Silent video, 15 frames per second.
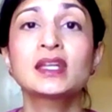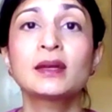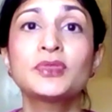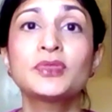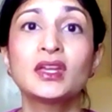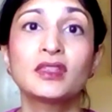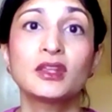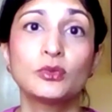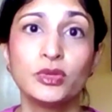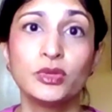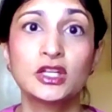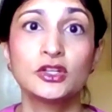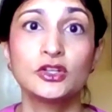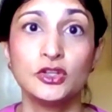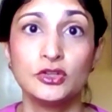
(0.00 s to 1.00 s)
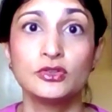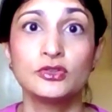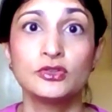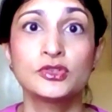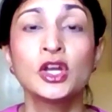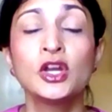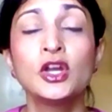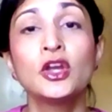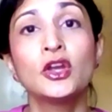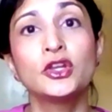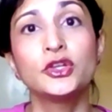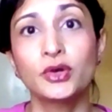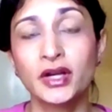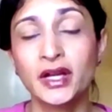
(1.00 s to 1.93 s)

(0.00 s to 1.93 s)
here is something that we could use